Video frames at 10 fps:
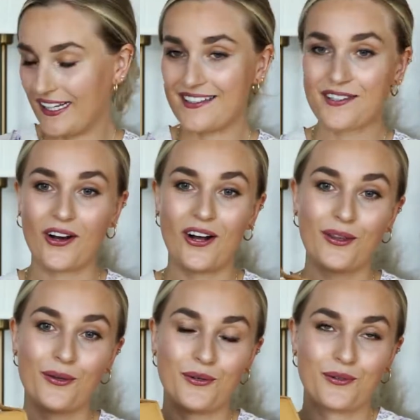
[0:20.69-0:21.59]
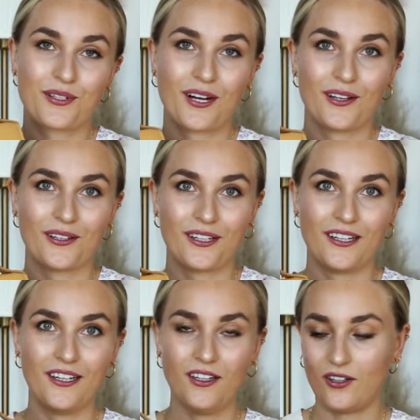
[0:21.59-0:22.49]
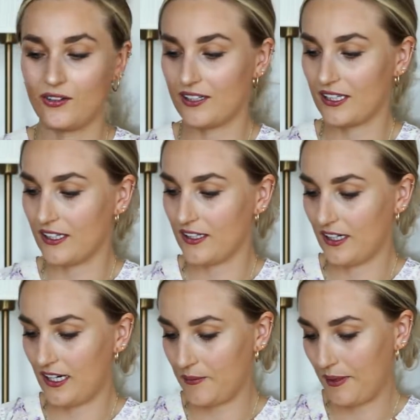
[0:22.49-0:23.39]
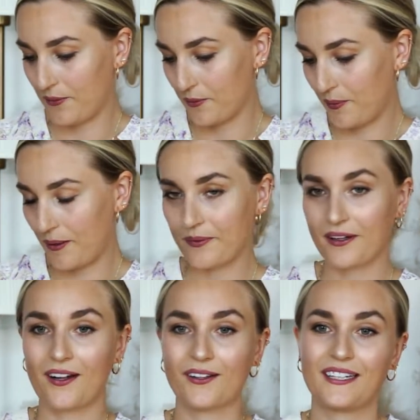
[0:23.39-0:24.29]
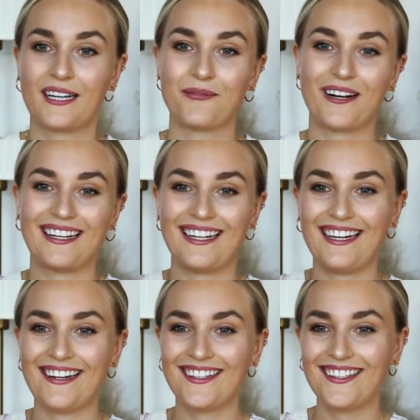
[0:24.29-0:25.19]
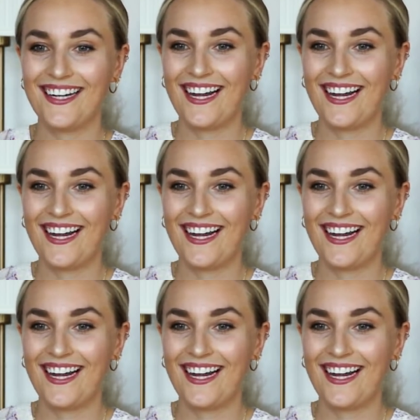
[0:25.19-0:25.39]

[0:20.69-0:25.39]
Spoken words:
It's called the nude color, or I will pop the color name right here.